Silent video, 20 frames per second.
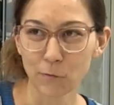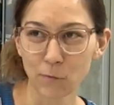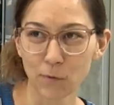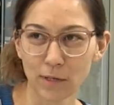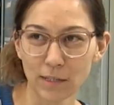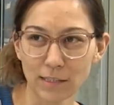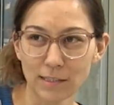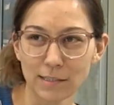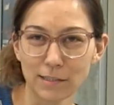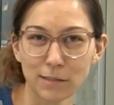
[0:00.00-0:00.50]

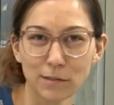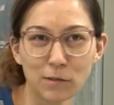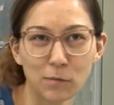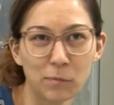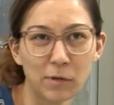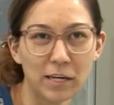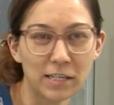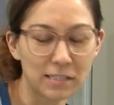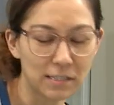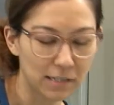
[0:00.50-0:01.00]
while it's still in the
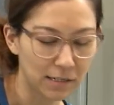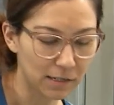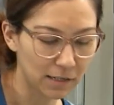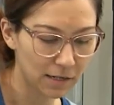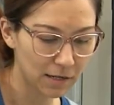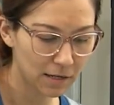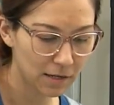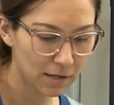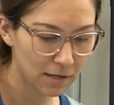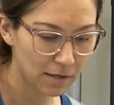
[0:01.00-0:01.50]
plastic.
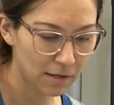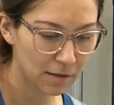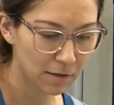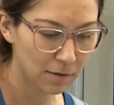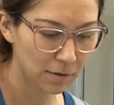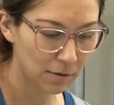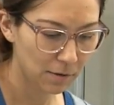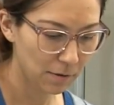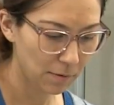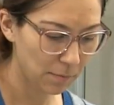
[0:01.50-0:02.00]

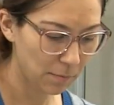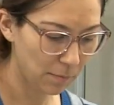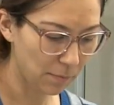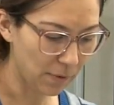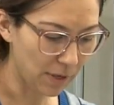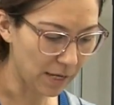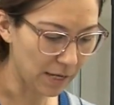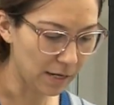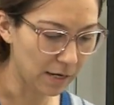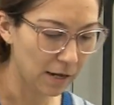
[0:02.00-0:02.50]

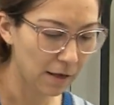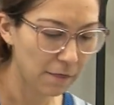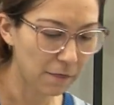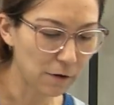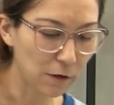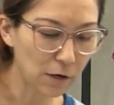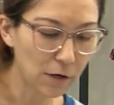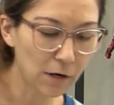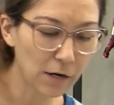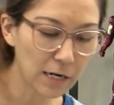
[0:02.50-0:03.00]
But
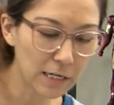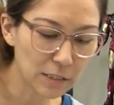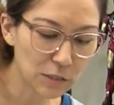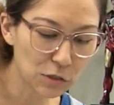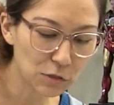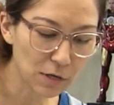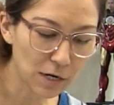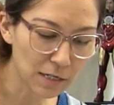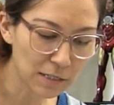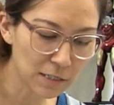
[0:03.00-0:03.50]
there are
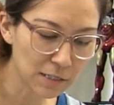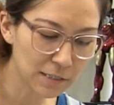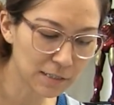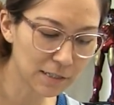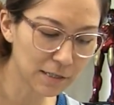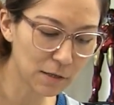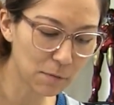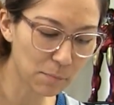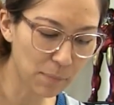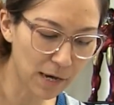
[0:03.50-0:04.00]
instructions
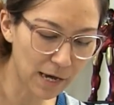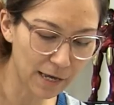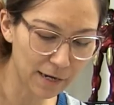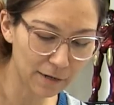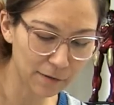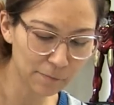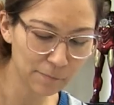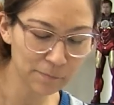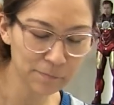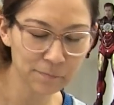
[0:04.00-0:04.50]
at the
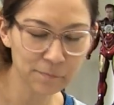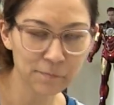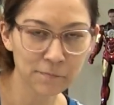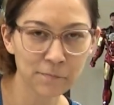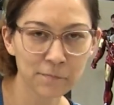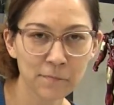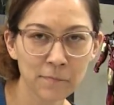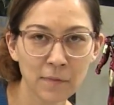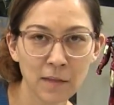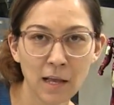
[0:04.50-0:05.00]
bottom.
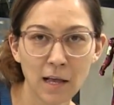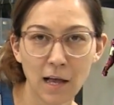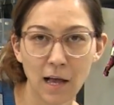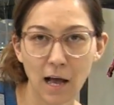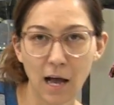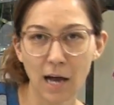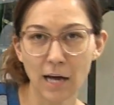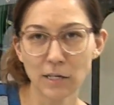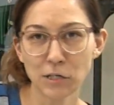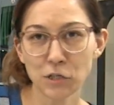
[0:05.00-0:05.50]

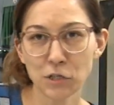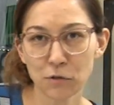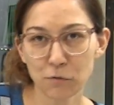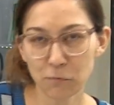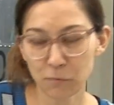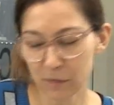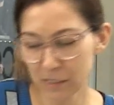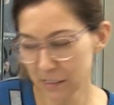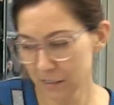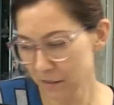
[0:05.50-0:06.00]
I should
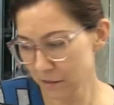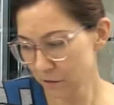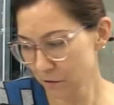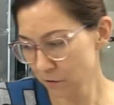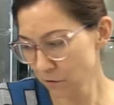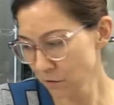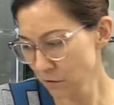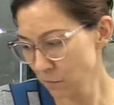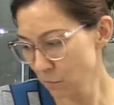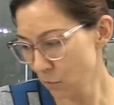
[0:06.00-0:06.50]
read
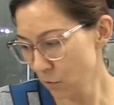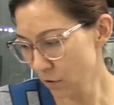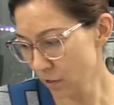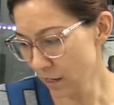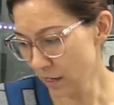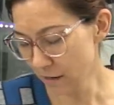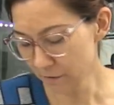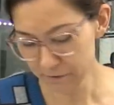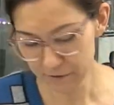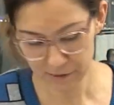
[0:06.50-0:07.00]
those more
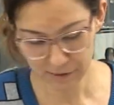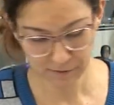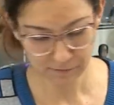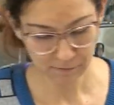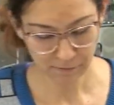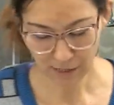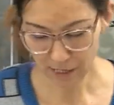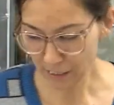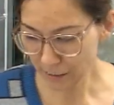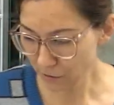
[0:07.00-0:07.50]
often.
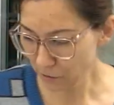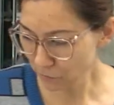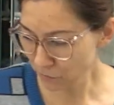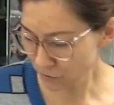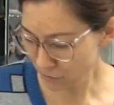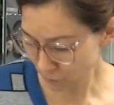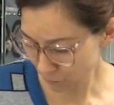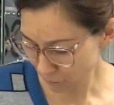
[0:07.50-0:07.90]
I used to